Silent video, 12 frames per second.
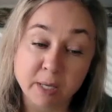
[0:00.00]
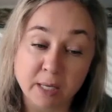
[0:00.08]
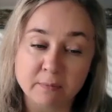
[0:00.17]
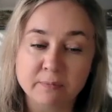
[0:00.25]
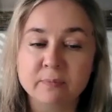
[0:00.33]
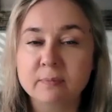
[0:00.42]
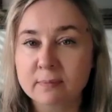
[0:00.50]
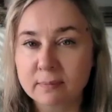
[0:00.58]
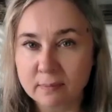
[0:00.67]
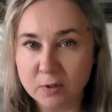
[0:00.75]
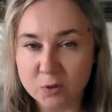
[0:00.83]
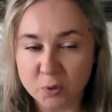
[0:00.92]
Me.
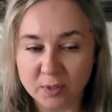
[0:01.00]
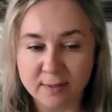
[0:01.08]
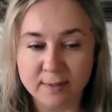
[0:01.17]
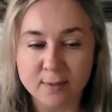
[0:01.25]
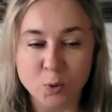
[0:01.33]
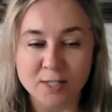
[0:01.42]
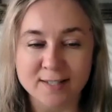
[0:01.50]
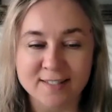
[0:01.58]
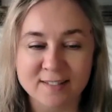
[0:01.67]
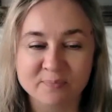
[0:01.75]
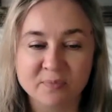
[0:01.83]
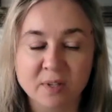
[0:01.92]
So this is
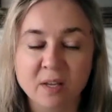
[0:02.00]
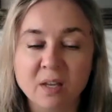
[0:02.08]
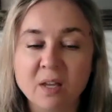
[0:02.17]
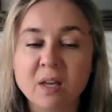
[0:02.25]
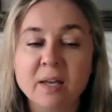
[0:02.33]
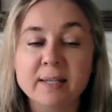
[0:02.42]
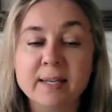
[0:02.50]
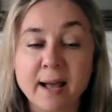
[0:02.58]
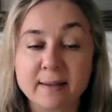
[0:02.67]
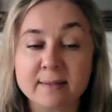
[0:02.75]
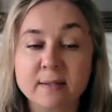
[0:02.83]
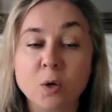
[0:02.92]
source.
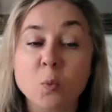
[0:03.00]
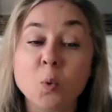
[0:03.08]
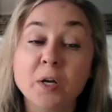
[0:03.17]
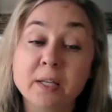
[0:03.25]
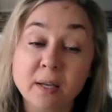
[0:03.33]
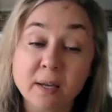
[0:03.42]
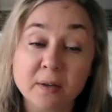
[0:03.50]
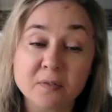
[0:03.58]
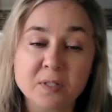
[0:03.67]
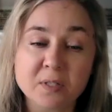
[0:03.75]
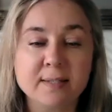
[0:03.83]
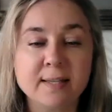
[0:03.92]
Yes, what
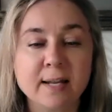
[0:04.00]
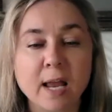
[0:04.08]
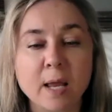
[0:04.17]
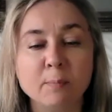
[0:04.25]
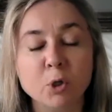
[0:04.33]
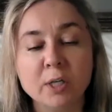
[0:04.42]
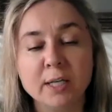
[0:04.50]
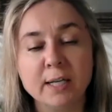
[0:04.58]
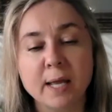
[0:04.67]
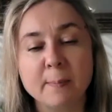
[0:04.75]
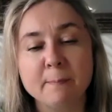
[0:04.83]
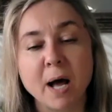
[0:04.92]
gives is that I am
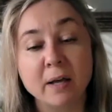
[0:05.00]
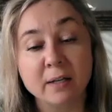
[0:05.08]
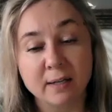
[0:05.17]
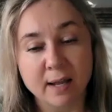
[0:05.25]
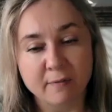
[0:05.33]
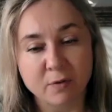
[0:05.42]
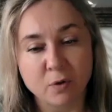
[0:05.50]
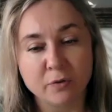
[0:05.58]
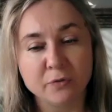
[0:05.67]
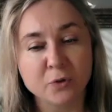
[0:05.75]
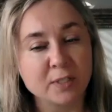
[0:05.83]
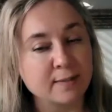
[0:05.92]
looking at body
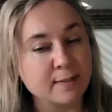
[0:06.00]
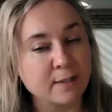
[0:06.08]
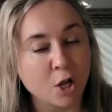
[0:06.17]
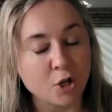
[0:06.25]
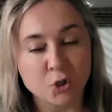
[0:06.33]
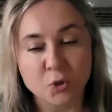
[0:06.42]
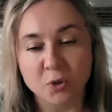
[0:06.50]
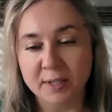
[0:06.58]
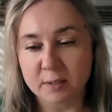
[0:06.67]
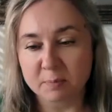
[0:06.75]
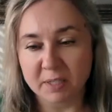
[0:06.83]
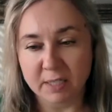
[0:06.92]
level for this logical
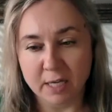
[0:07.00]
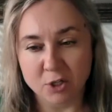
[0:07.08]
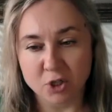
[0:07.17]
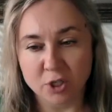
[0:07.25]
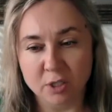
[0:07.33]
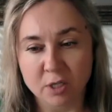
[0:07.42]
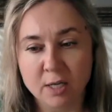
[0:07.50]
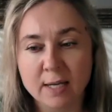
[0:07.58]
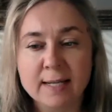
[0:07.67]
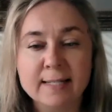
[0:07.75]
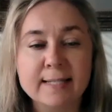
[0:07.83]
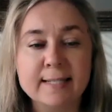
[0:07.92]
explanation,
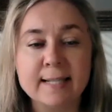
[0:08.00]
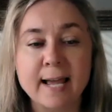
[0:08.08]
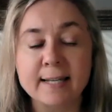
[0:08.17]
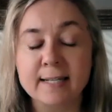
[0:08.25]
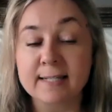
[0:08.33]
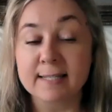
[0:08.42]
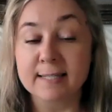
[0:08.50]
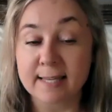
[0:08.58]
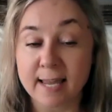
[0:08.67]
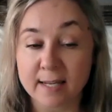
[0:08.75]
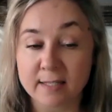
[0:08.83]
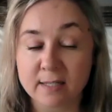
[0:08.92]
this line in the
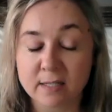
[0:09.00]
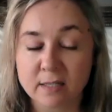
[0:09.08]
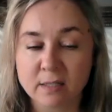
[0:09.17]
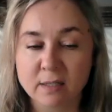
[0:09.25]
sand.